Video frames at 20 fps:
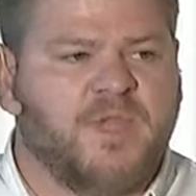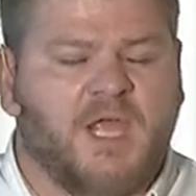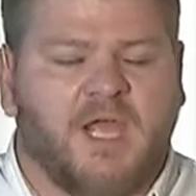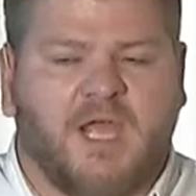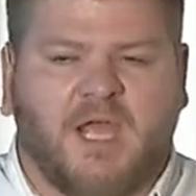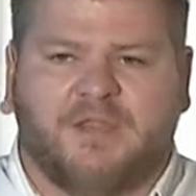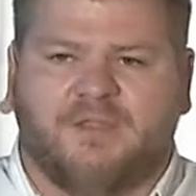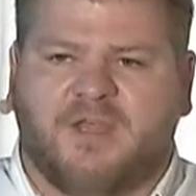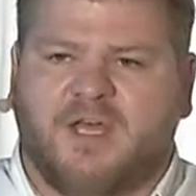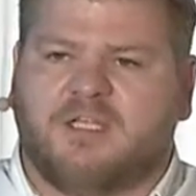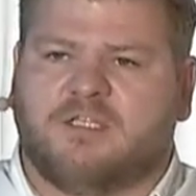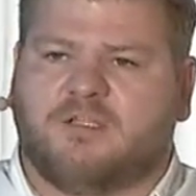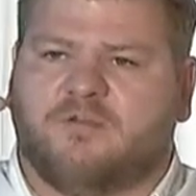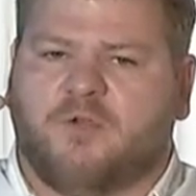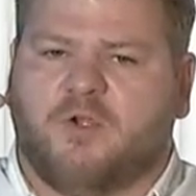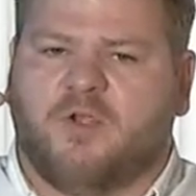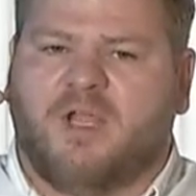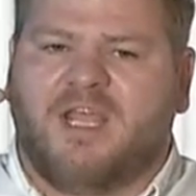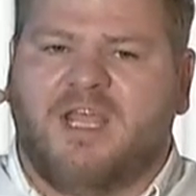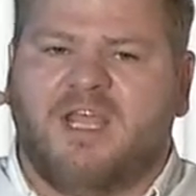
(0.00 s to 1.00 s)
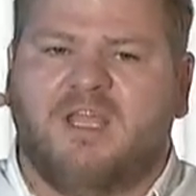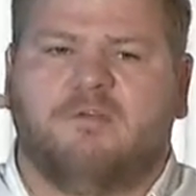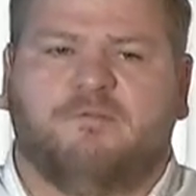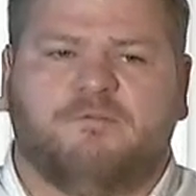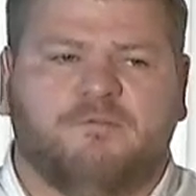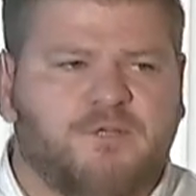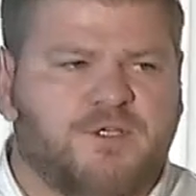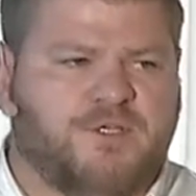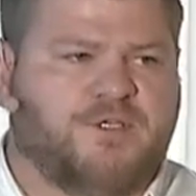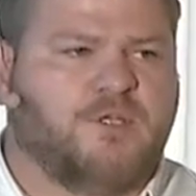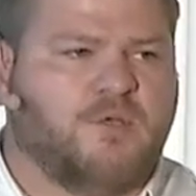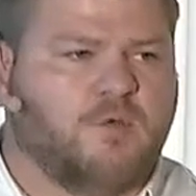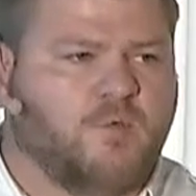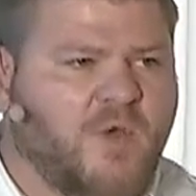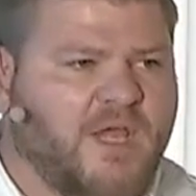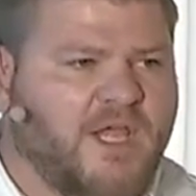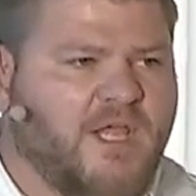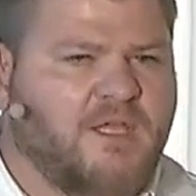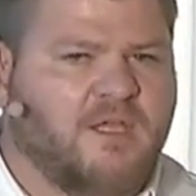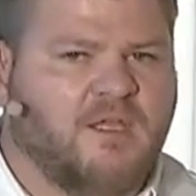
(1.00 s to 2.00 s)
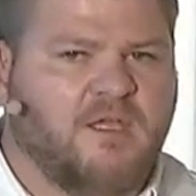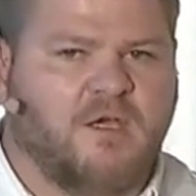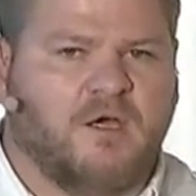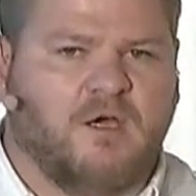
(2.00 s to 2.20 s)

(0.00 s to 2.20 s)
And that is a very inefficient way